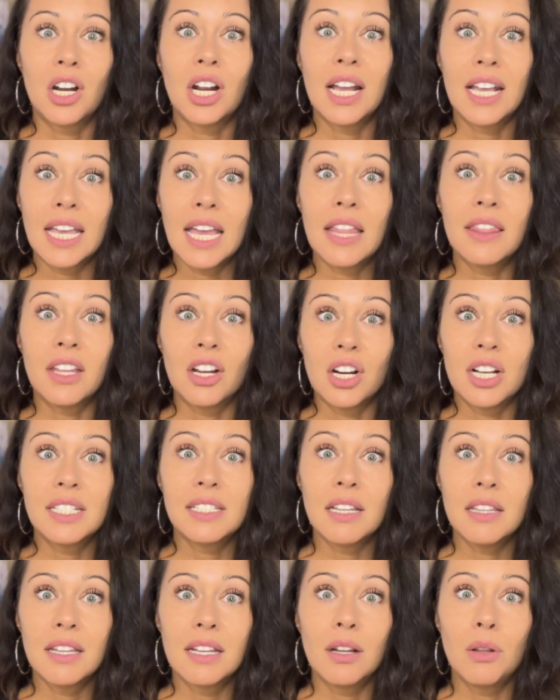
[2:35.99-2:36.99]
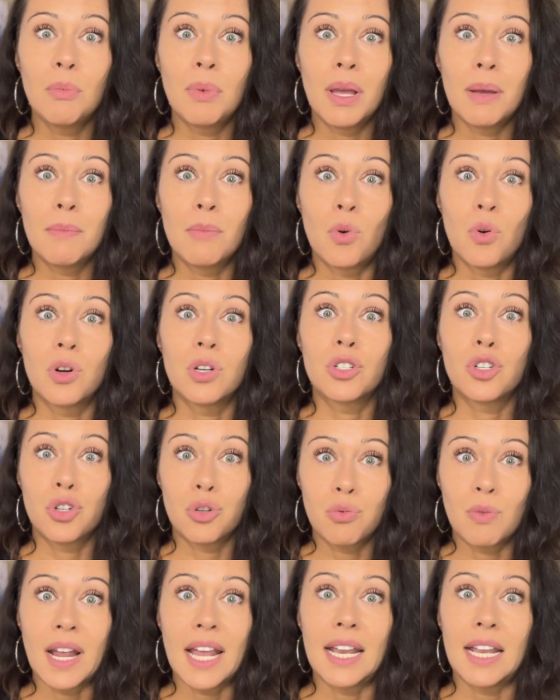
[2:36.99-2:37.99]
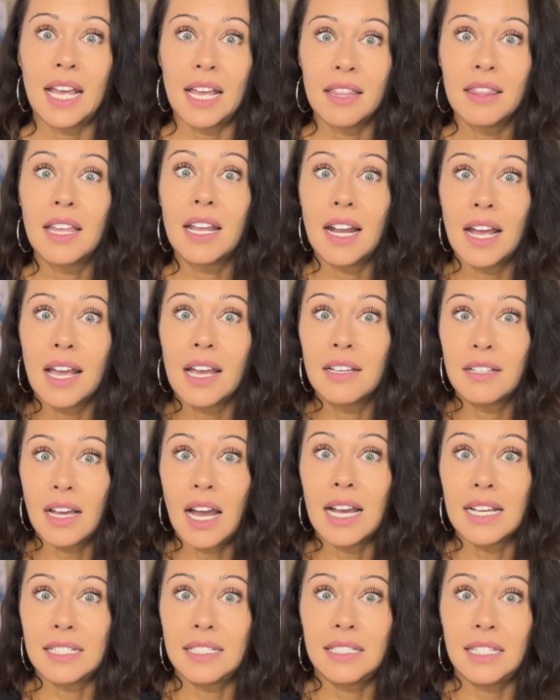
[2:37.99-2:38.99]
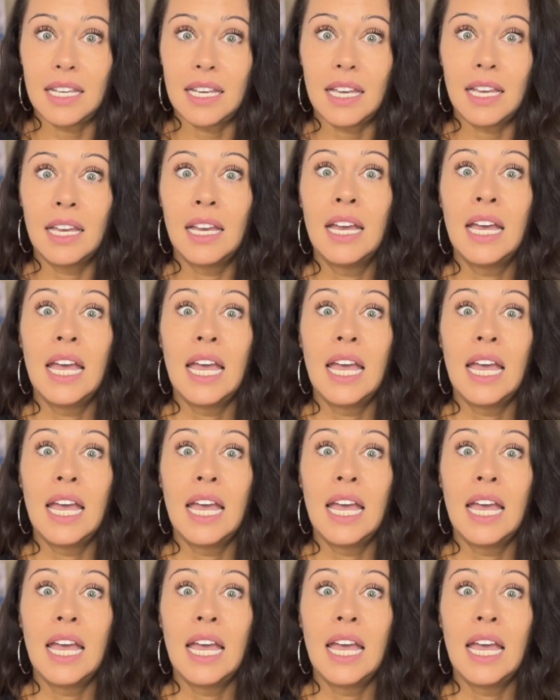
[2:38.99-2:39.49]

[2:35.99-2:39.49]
again, there is a little bit more training that I see